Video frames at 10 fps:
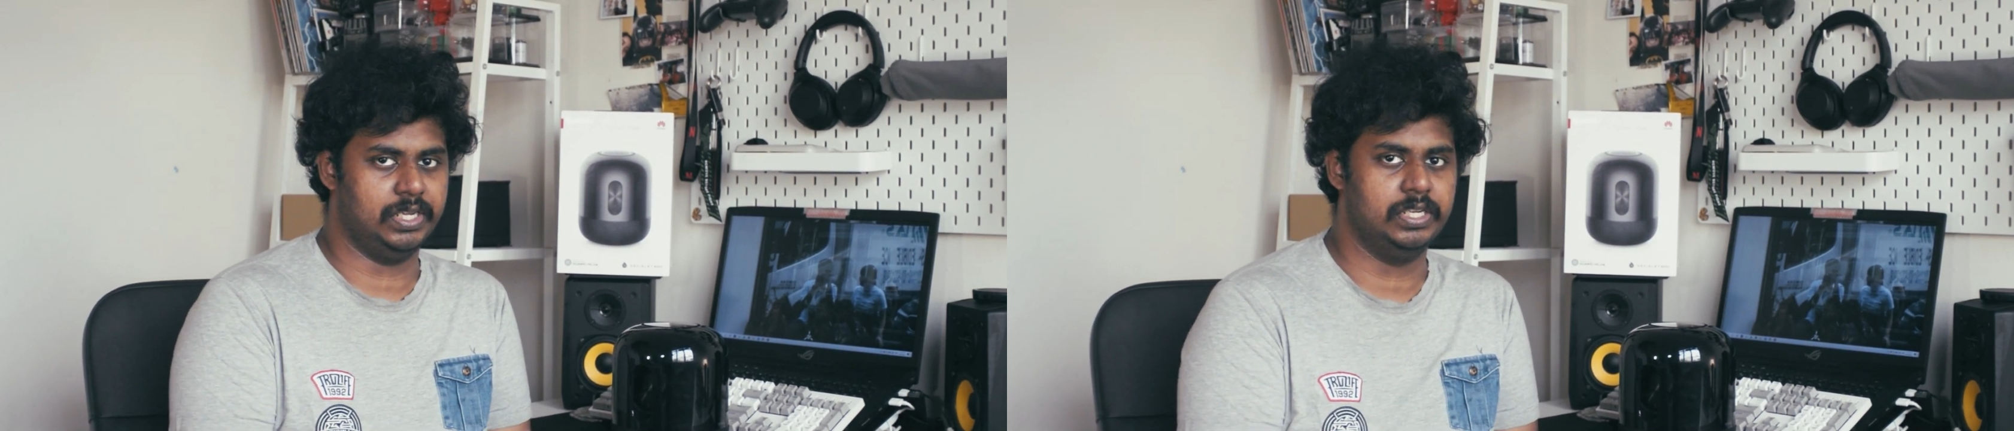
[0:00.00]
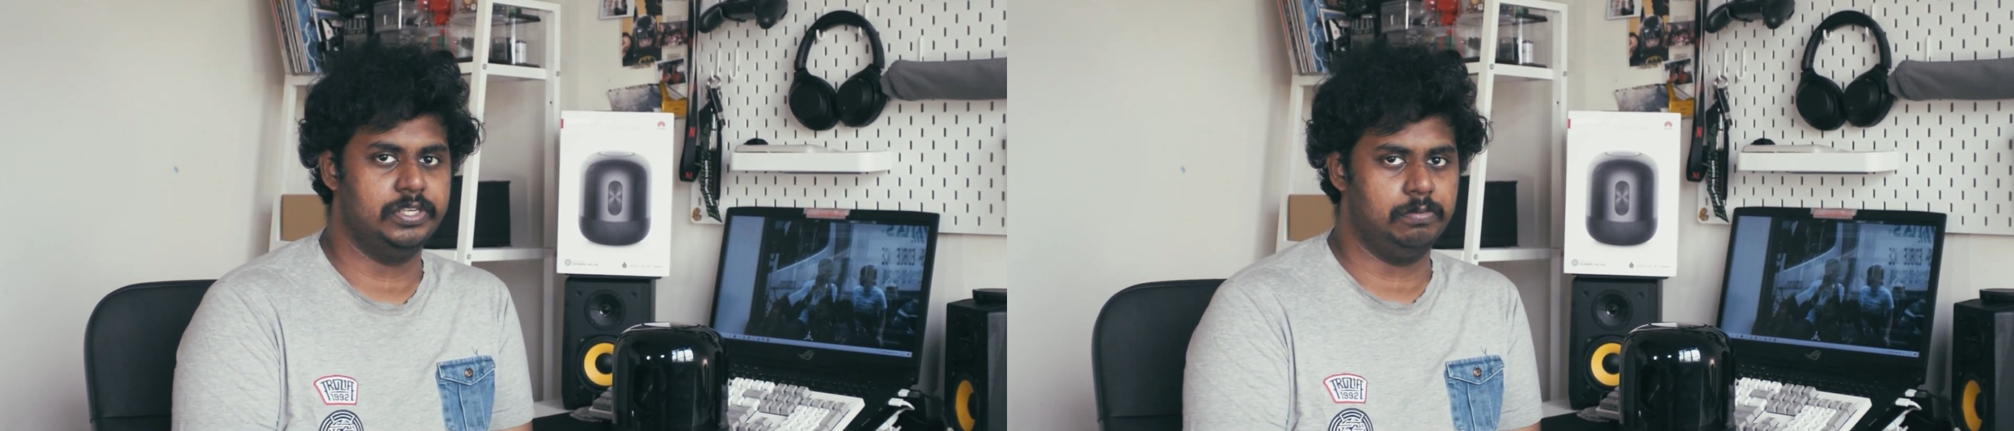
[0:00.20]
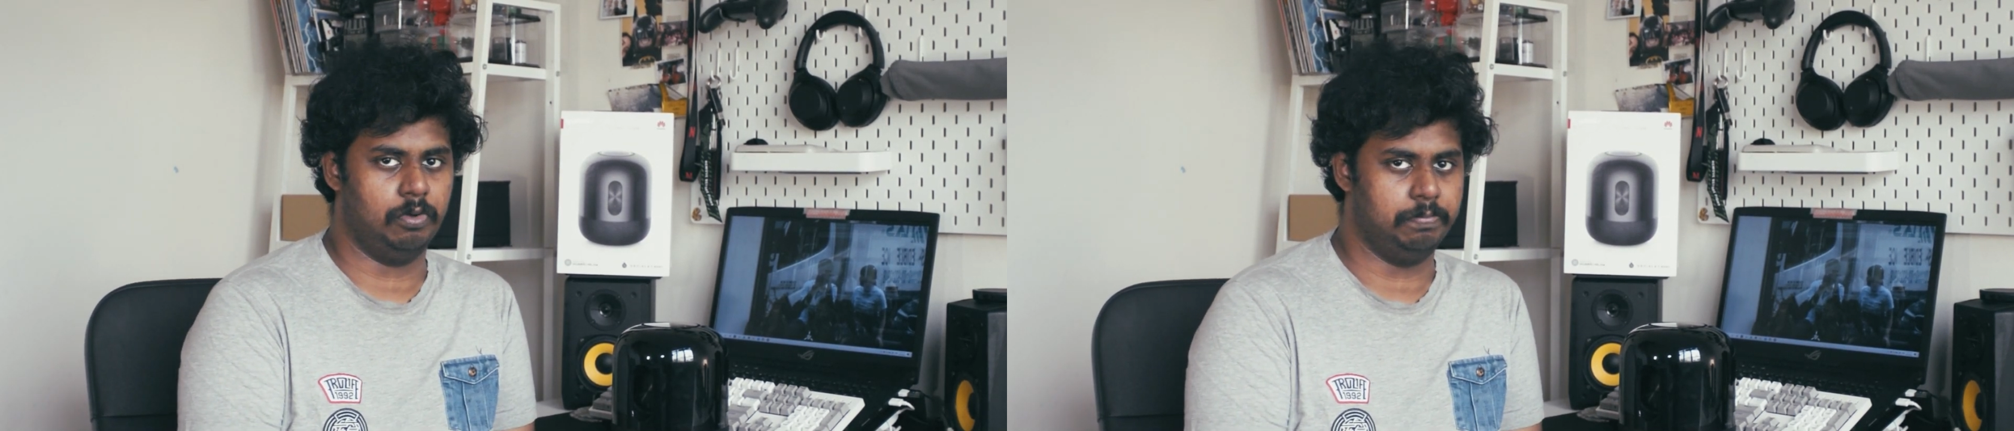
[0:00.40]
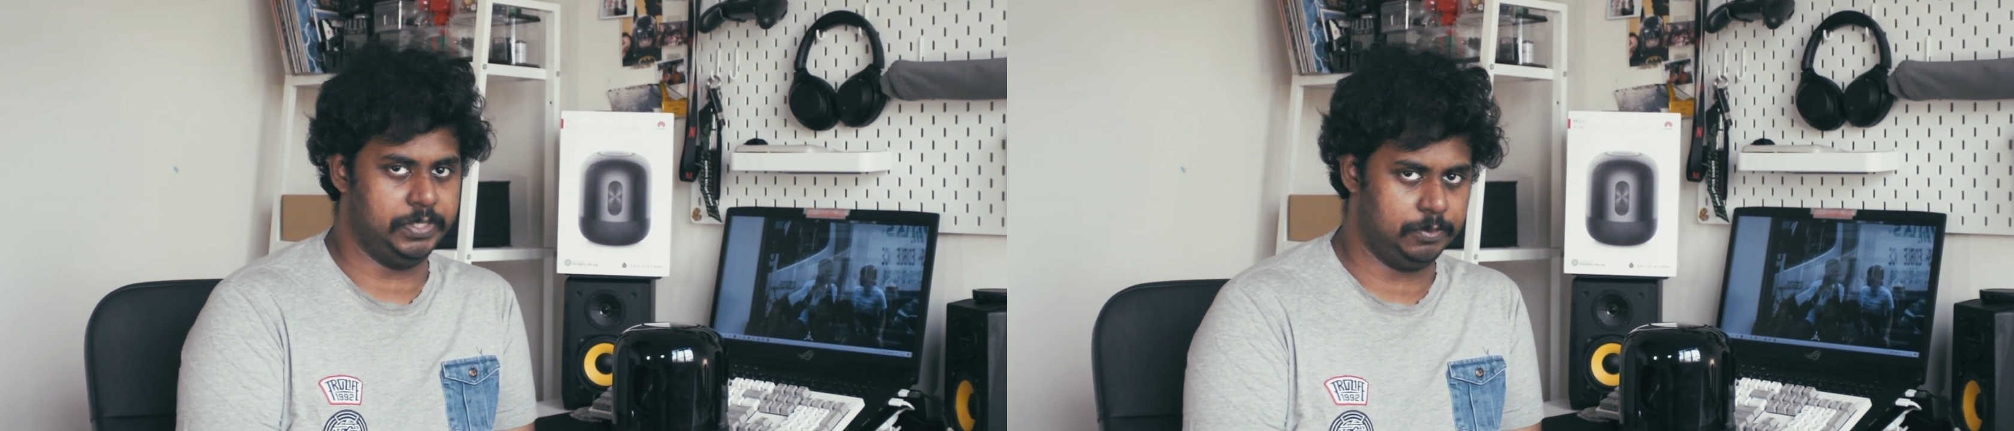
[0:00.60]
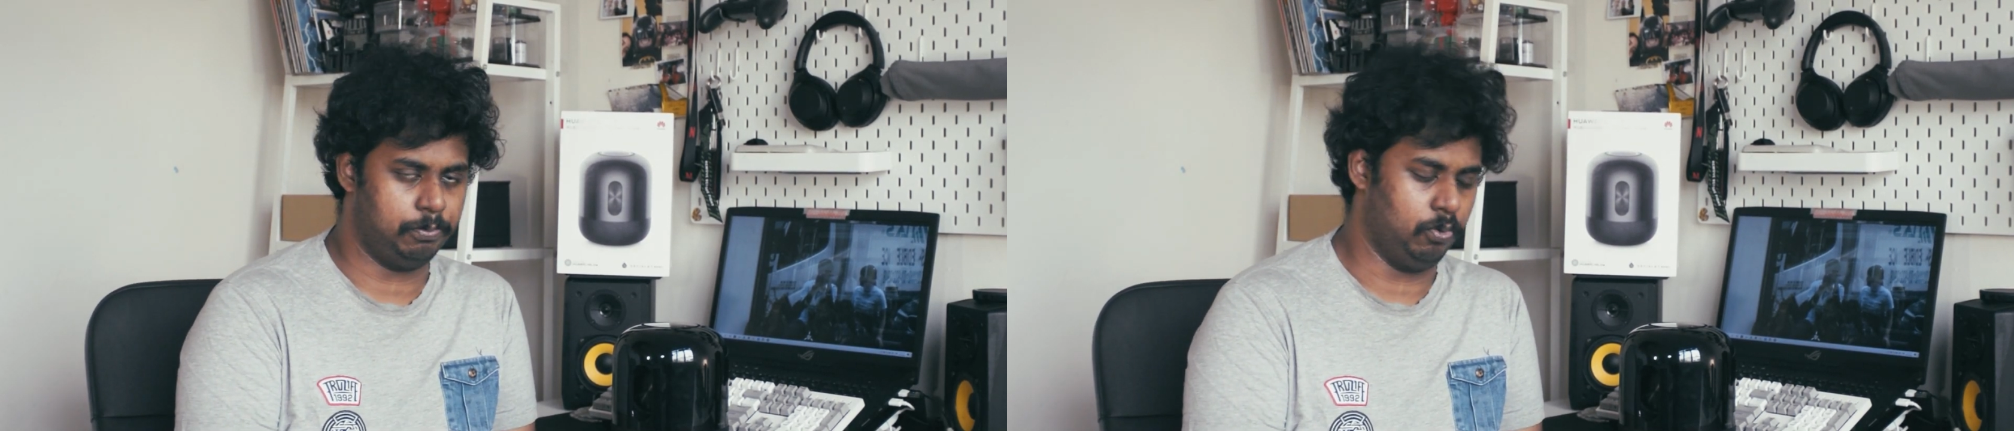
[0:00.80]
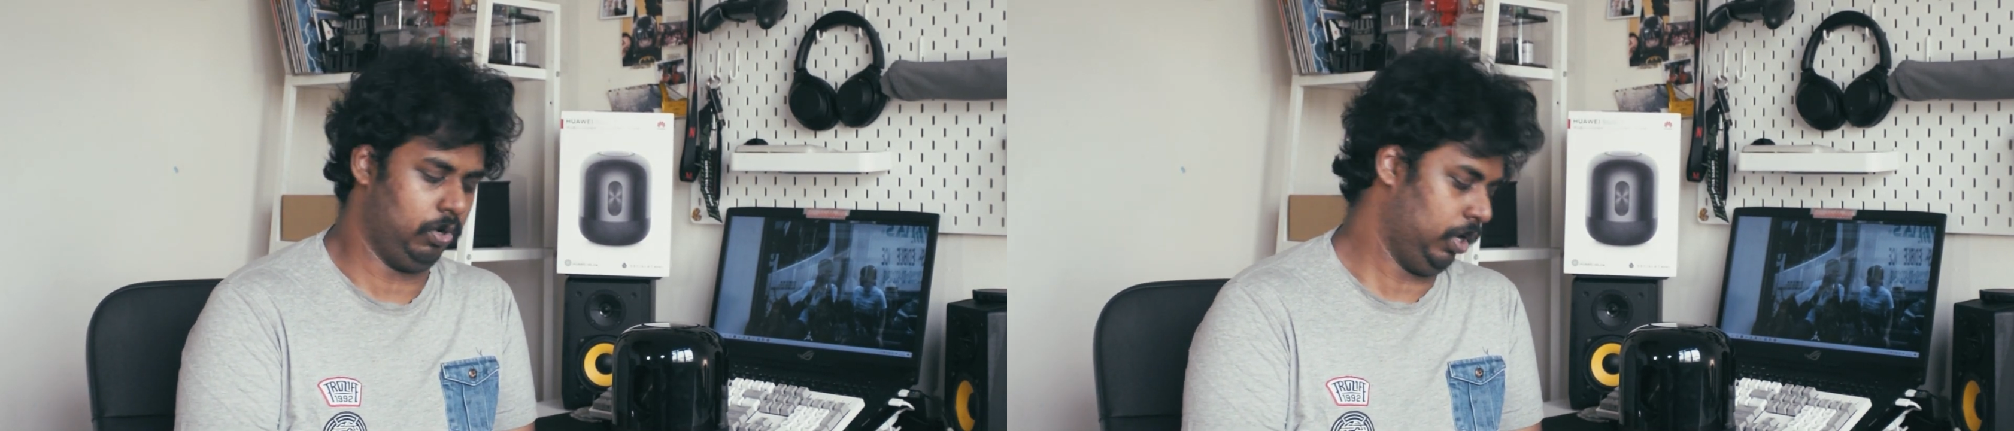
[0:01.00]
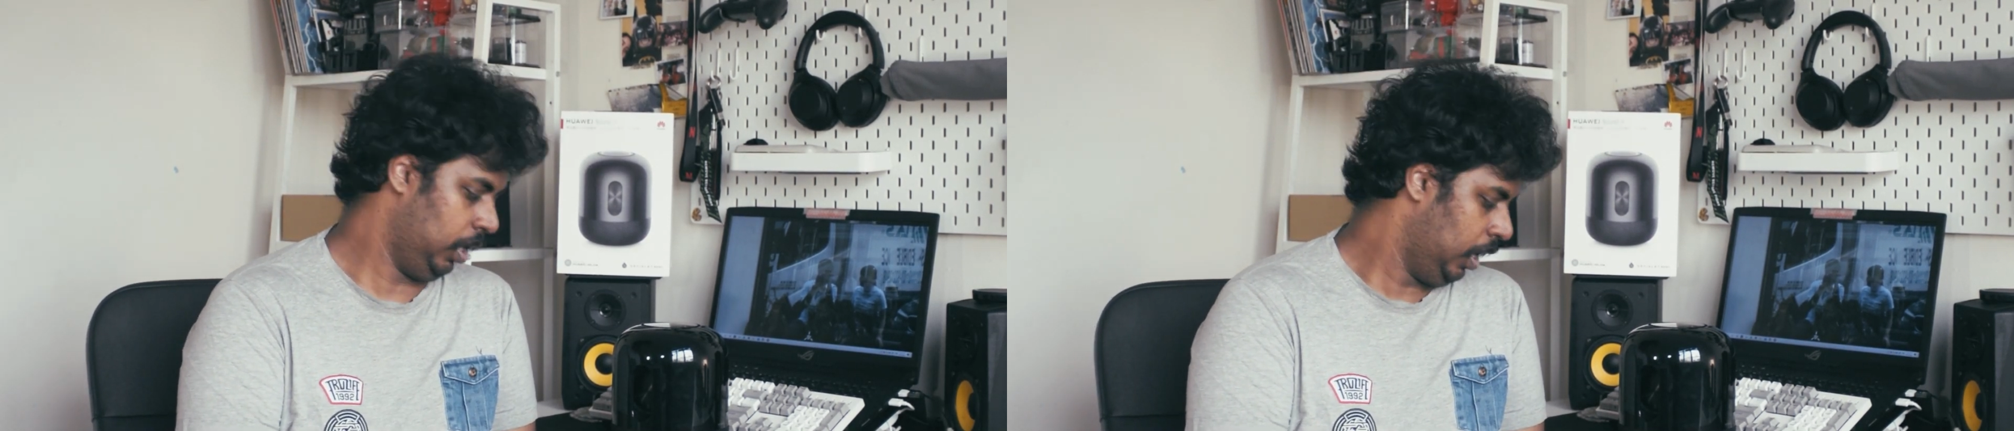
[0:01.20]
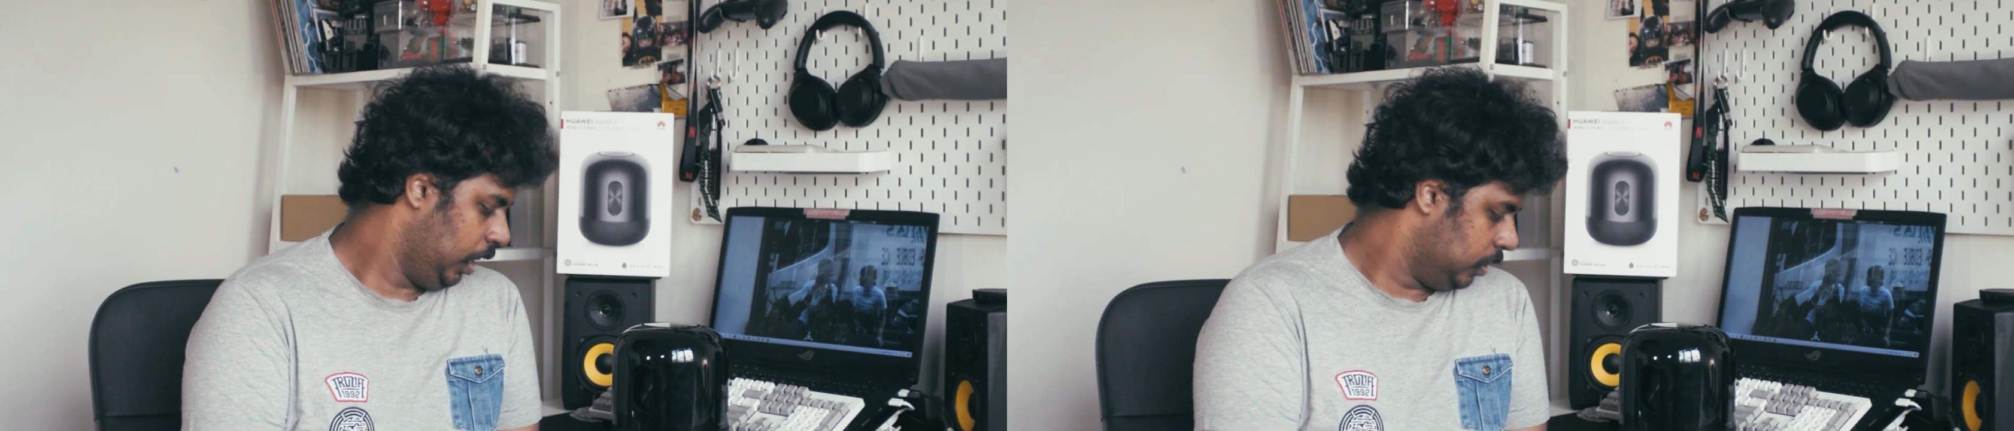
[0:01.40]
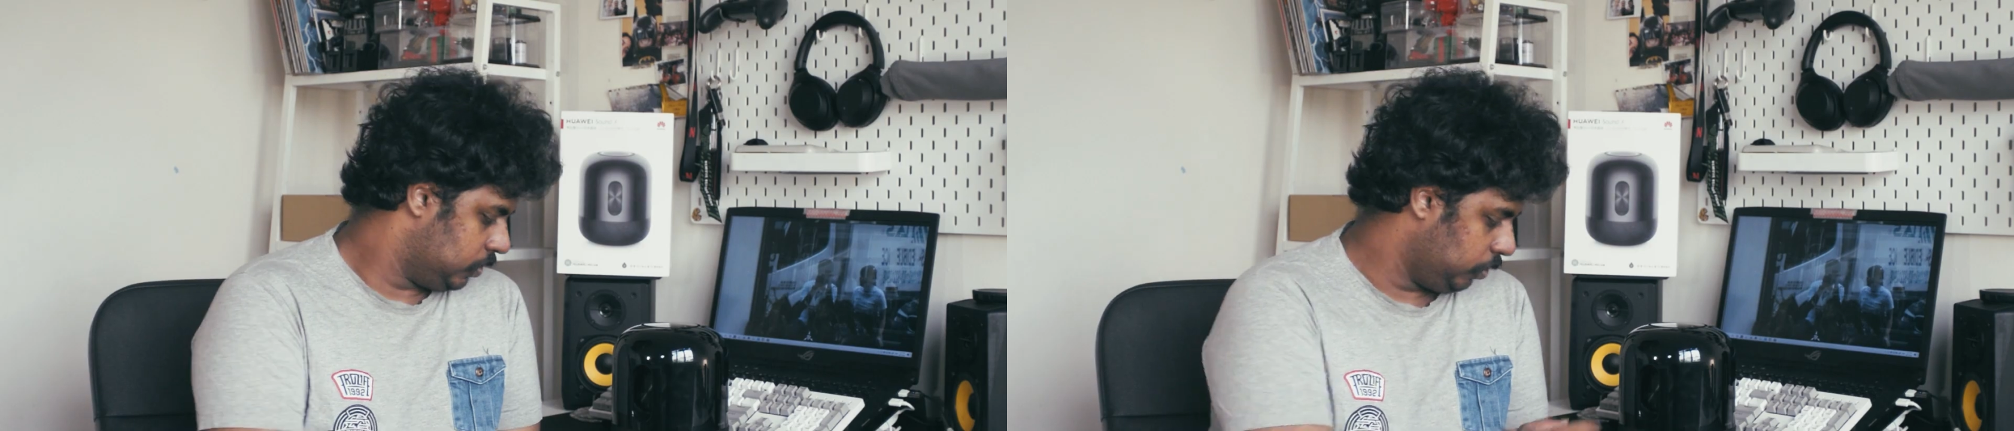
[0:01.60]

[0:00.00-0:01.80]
a little more bespoke. So